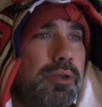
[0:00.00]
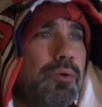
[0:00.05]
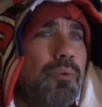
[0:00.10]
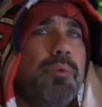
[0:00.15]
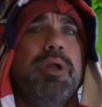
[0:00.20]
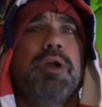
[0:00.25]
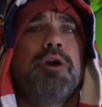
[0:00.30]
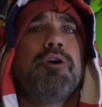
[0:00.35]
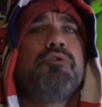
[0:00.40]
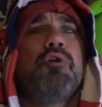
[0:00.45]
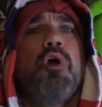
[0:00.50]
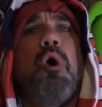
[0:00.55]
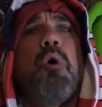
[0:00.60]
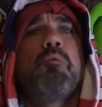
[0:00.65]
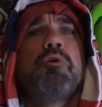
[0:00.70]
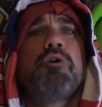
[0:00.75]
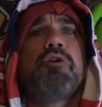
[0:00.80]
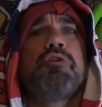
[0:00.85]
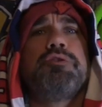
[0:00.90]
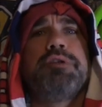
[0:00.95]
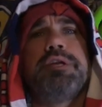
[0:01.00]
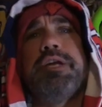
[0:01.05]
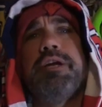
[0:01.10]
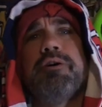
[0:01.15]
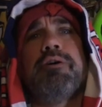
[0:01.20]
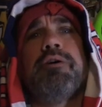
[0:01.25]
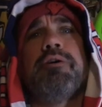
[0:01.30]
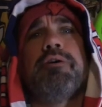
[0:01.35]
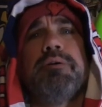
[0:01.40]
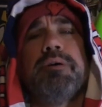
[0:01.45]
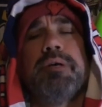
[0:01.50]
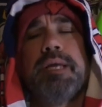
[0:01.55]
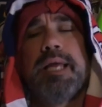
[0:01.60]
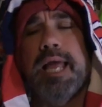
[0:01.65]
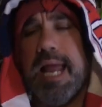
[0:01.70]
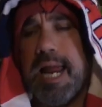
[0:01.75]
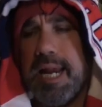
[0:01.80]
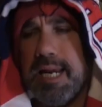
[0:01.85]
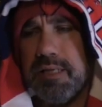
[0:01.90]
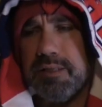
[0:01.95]
We are nowhere near
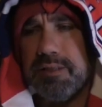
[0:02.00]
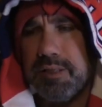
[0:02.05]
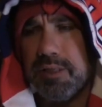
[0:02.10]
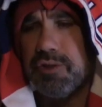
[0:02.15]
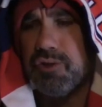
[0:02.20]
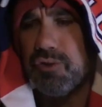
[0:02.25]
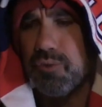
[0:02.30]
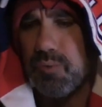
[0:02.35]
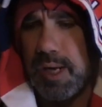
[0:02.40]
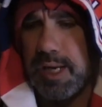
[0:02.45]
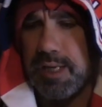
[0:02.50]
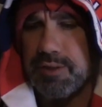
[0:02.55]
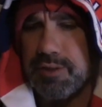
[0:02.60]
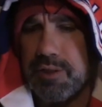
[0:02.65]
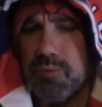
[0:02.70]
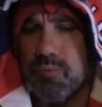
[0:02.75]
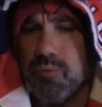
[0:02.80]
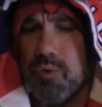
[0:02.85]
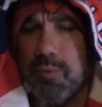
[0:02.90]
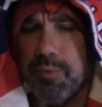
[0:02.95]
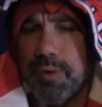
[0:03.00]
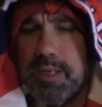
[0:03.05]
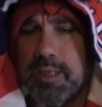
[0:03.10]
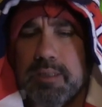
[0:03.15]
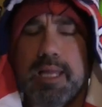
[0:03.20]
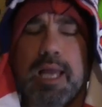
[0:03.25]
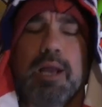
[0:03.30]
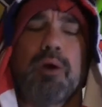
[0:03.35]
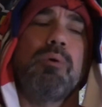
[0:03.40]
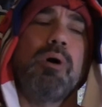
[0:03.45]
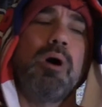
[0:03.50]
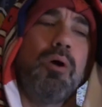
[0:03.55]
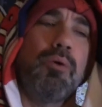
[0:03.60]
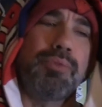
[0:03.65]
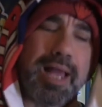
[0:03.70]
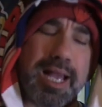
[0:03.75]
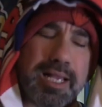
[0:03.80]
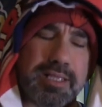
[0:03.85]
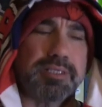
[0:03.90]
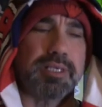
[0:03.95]
any situation where we can, like, well,
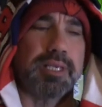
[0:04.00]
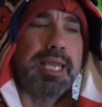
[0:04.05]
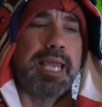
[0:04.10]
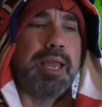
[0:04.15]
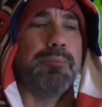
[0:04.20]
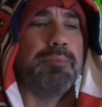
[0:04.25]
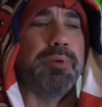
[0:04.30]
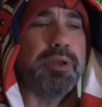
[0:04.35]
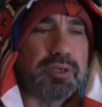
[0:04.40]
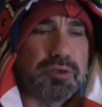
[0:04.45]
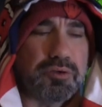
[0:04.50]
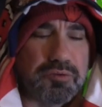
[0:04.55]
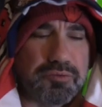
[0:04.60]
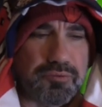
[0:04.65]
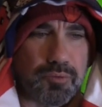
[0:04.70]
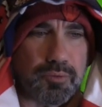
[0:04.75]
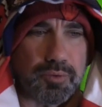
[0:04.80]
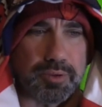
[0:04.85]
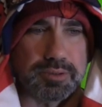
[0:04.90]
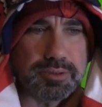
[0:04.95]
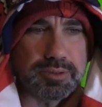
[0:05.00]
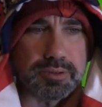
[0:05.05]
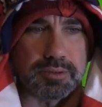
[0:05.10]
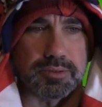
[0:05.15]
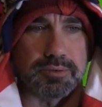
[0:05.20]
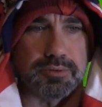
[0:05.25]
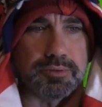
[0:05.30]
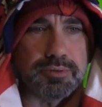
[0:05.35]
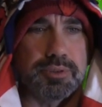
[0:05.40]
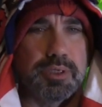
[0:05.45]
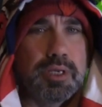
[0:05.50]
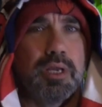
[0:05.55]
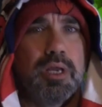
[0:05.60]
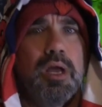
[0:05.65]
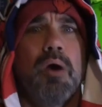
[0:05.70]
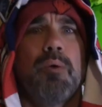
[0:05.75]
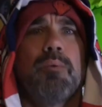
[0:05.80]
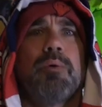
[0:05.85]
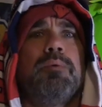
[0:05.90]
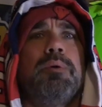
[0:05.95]
that's a game we can afford to lose.
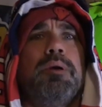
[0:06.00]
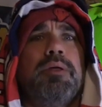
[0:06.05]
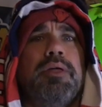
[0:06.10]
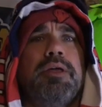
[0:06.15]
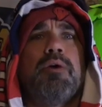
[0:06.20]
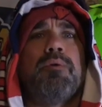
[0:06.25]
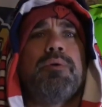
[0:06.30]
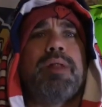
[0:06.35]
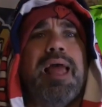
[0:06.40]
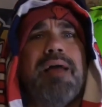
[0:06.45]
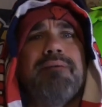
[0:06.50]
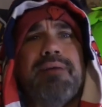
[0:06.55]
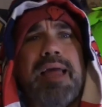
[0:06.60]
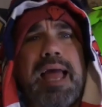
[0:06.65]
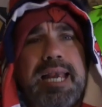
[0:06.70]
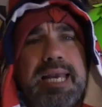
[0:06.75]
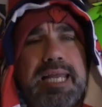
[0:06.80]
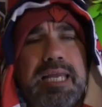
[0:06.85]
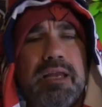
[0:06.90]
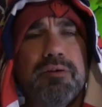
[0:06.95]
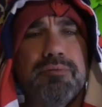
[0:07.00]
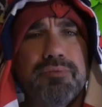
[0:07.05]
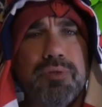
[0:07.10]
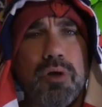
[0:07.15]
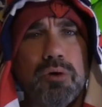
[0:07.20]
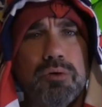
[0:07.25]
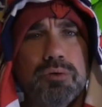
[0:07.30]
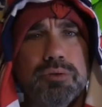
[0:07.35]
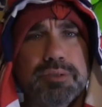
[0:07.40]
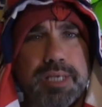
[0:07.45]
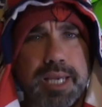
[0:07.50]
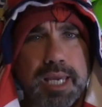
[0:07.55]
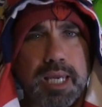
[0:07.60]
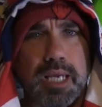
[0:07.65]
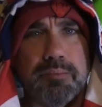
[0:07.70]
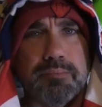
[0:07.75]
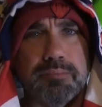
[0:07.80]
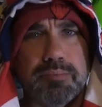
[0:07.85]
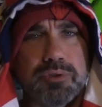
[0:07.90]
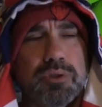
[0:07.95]
We really don't have any of those
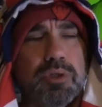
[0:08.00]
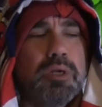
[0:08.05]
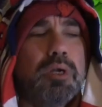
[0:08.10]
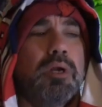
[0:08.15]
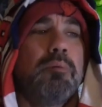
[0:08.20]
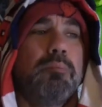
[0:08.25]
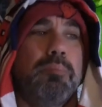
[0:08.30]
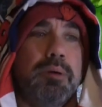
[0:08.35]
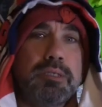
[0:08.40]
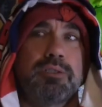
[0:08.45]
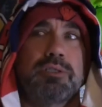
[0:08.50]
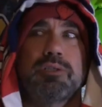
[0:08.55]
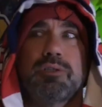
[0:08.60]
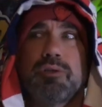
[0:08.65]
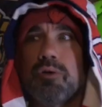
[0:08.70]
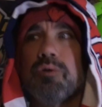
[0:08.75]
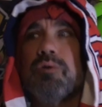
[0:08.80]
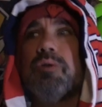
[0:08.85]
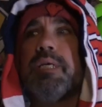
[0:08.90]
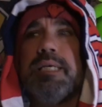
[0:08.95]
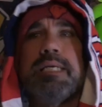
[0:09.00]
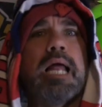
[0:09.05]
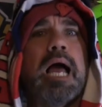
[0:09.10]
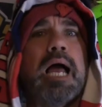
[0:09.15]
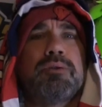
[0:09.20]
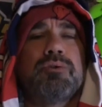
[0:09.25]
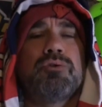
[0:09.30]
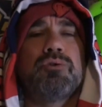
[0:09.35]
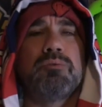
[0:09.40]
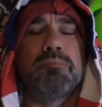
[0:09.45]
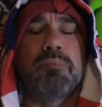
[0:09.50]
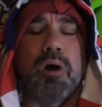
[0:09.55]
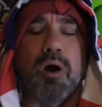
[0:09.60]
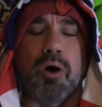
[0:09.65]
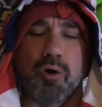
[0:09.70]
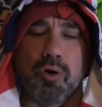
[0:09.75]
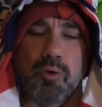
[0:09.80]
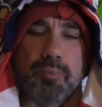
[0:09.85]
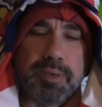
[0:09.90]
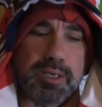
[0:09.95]
games. But certainly not
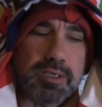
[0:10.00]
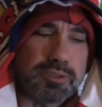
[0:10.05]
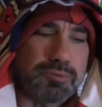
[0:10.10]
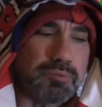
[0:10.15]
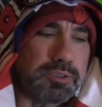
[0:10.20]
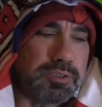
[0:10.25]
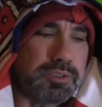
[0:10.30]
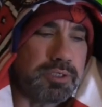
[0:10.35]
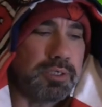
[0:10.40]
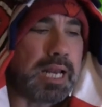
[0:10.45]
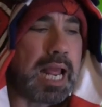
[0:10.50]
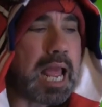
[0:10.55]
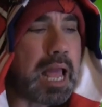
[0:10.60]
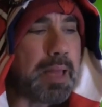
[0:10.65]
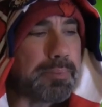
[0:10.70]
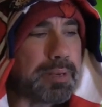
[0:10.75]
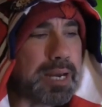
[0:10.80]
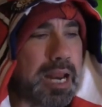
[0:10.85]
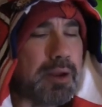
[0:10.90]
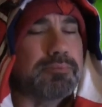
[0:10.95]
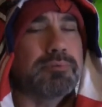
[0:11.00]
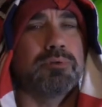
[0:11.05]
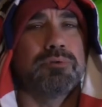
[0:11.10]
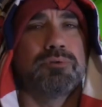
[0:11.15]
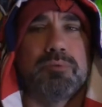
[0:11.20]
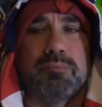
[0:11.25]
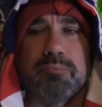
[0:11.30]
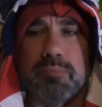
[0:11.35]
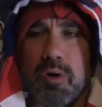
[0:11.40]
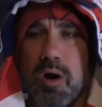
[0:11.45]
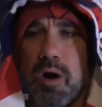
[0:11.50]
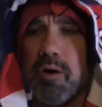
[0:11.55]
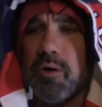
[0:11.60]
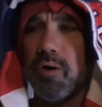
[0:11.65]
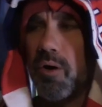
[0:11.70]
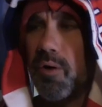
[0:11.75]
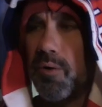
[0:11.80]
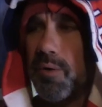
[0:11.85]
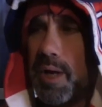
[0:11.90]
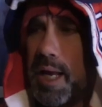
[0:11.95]
tomorrow, because what's going to happen after
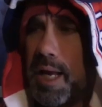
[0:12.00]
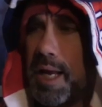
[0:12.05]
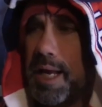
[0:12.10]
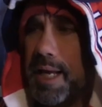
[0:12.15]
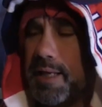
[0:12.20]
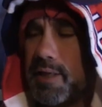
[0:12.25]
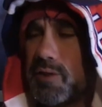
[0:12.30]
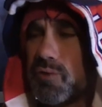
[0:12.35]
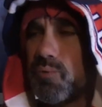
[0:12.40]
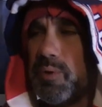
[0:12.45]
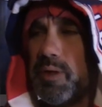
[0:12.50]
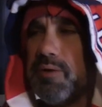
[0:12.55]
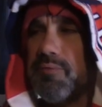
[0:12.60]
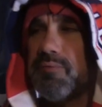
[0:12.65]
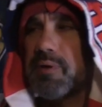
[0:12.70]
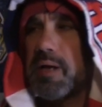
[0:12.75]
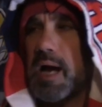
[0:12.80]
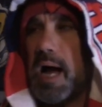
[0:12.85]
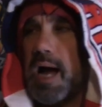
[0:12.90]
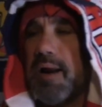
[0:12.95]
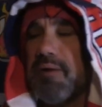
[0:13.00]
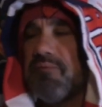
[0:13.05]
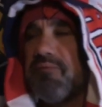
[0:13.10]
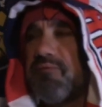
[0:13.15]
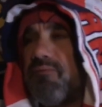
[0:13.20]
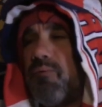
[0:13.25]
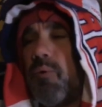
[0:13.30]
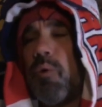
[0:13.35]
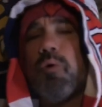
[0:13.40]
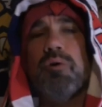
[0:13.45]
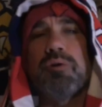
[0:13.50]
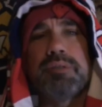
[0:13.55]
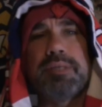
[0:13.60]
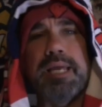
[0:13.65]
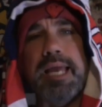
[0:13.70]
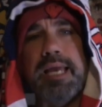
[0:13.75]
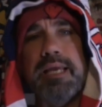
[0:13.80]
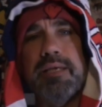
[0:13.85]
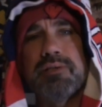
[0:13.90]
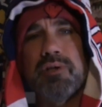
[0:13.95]
tomorrow is we've got 4
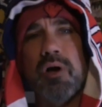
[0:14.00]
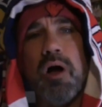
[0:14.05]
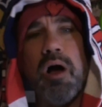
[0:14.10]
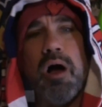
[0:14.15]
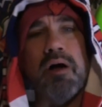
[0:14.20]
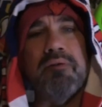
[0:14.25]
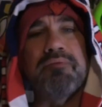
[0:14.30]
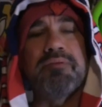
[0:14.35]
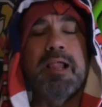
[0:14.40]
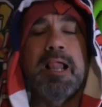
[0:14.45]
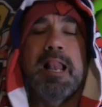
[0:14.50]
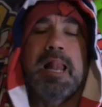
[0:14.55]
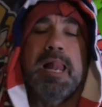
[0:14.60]
days off.